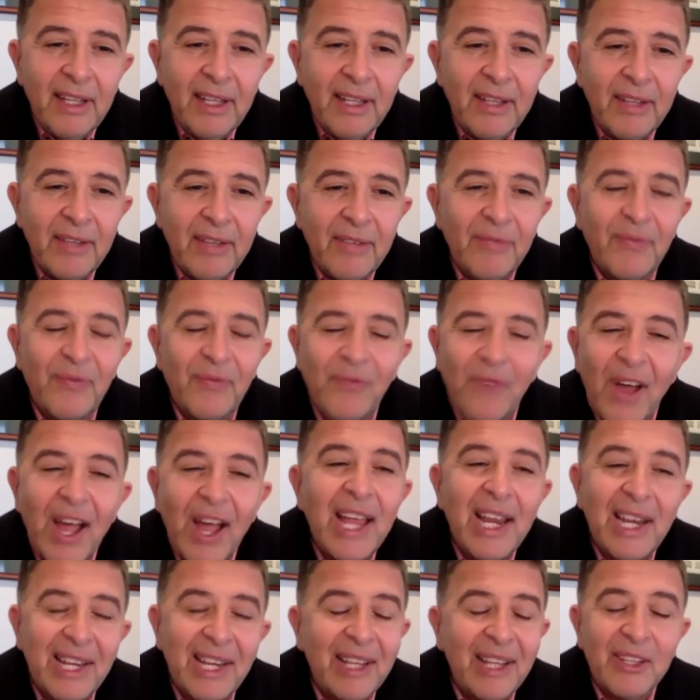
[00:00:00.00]

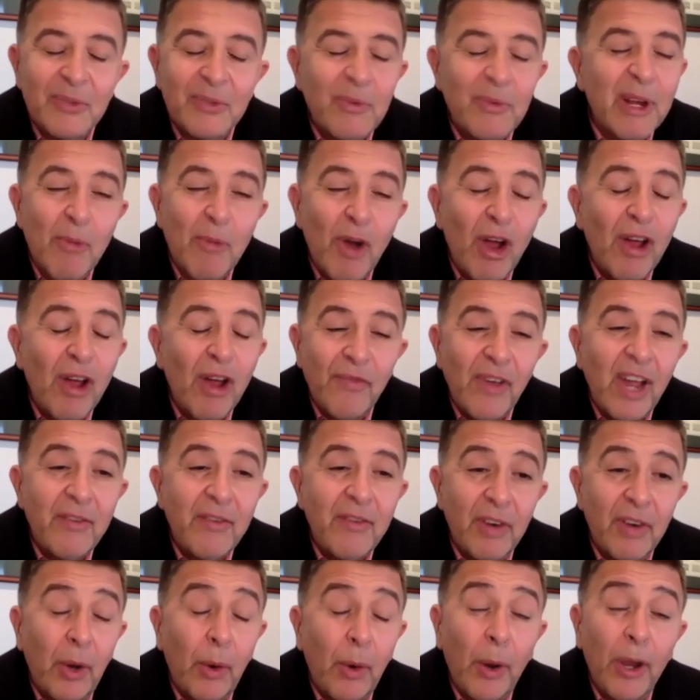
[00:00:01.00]
failure, this is one of my
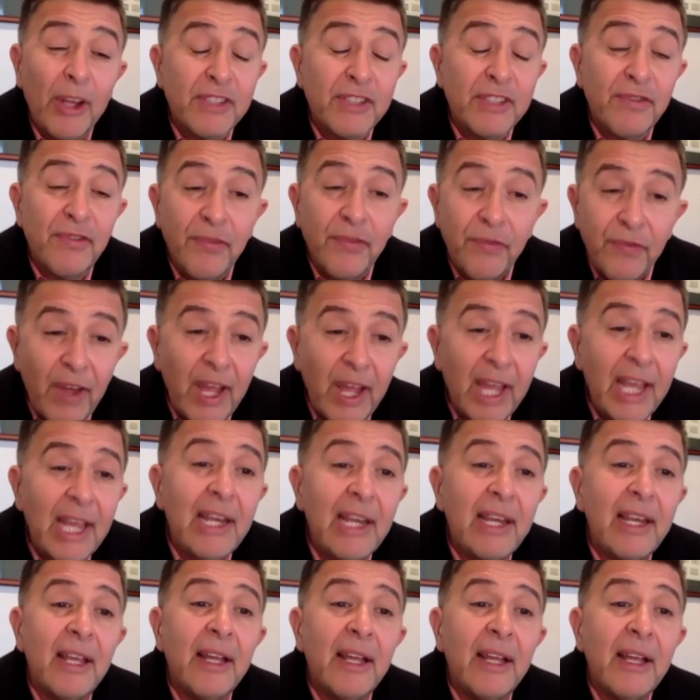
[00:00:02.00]
favourite quotes,
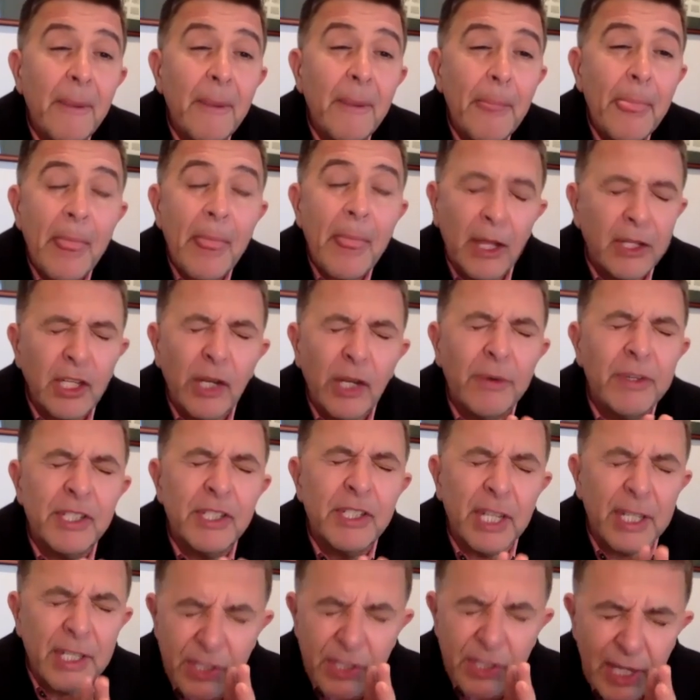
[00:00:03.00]

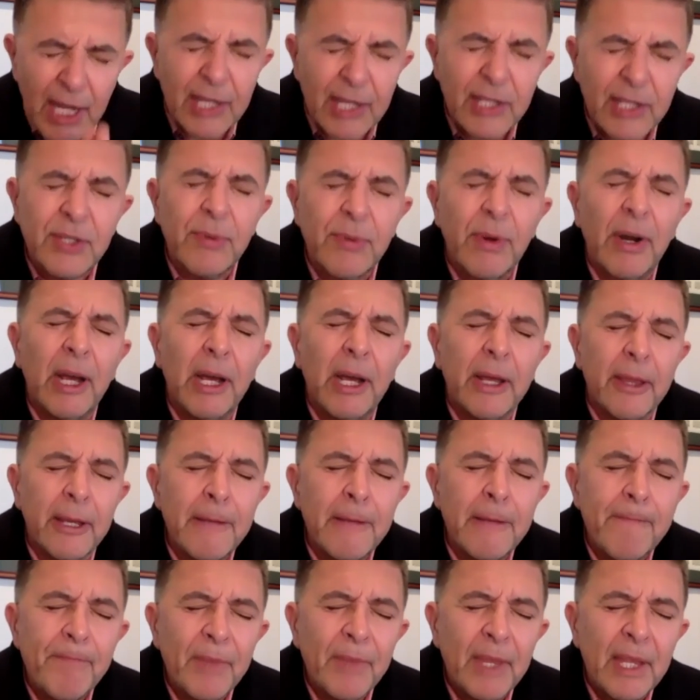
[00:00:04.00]
success
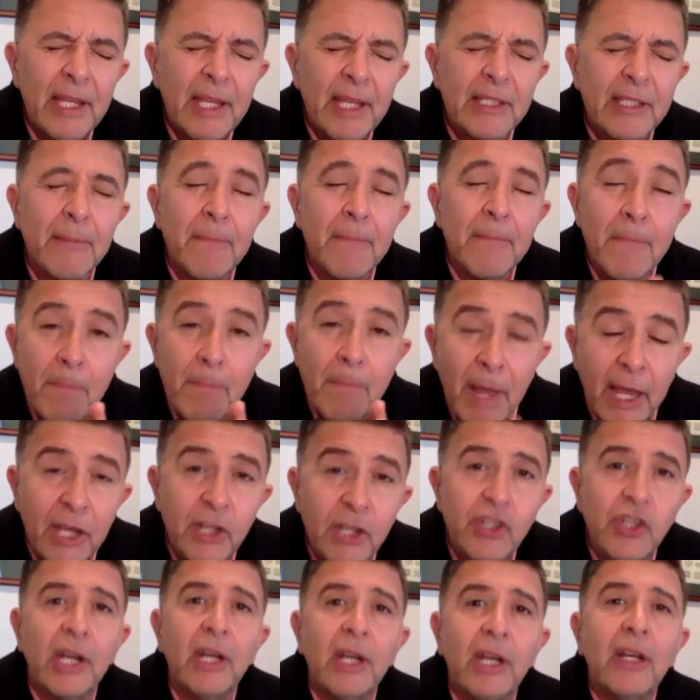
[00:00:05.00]
rather, is a
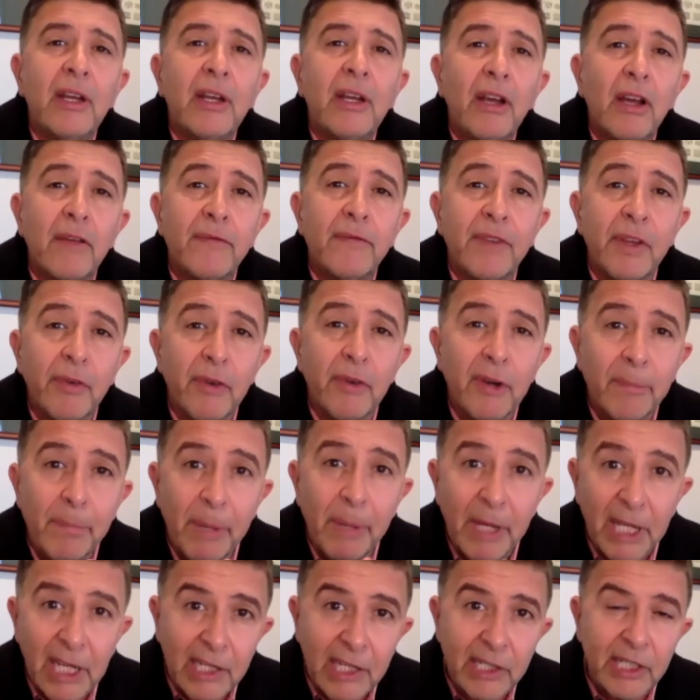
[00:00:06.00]
measure of your
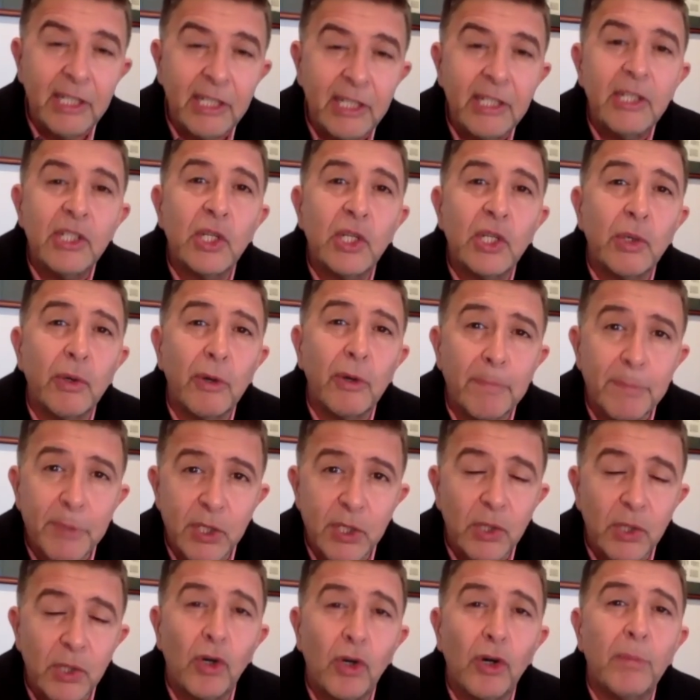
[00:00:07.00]
ability to
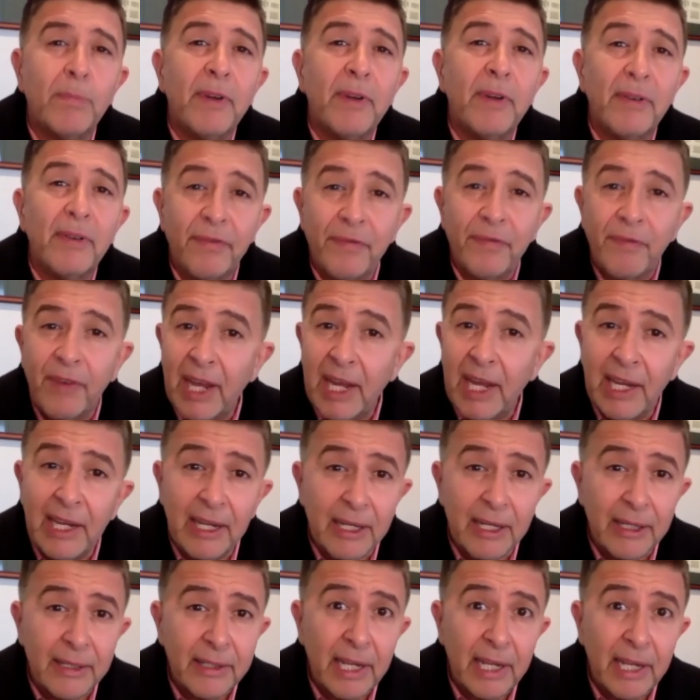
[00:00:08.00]
absorb
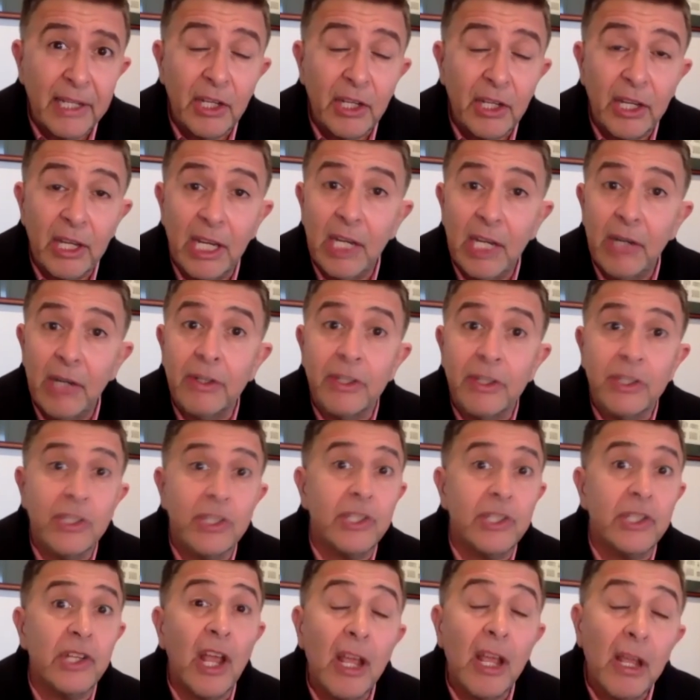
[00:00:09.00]
failure. And you hear it
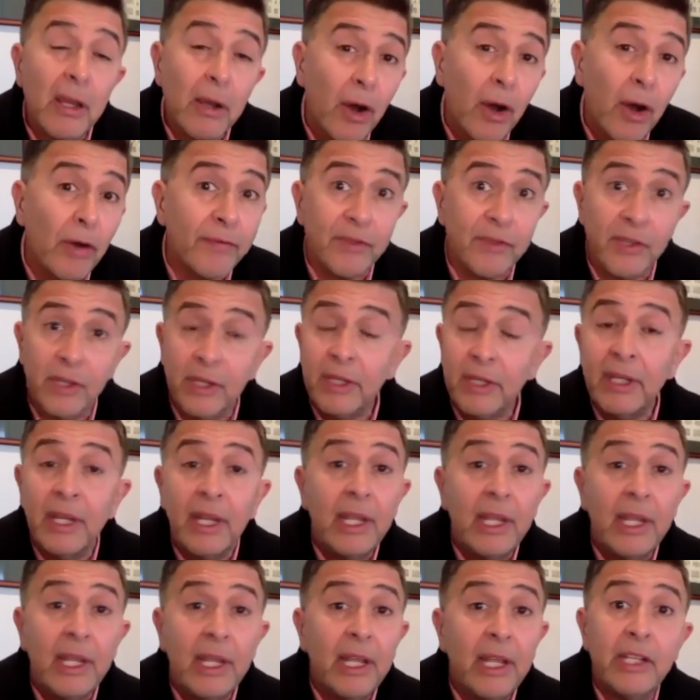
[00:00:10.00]
so often
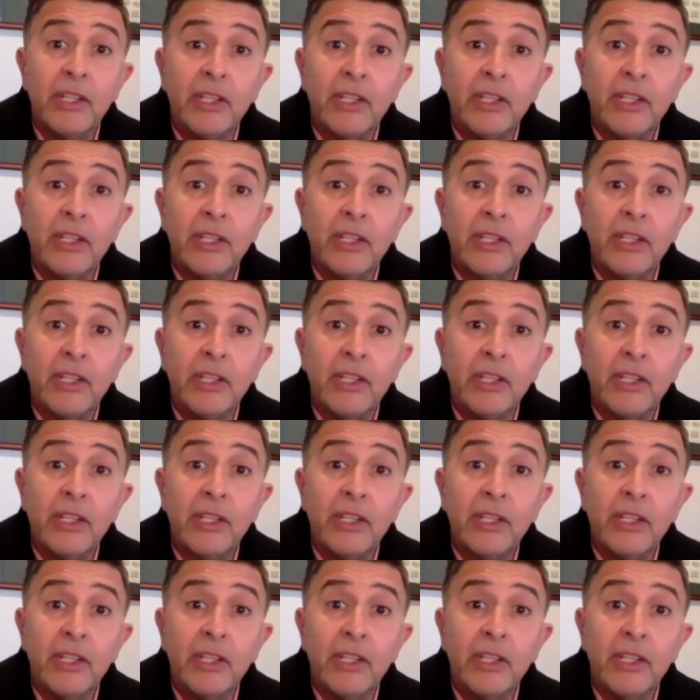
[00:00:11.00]
in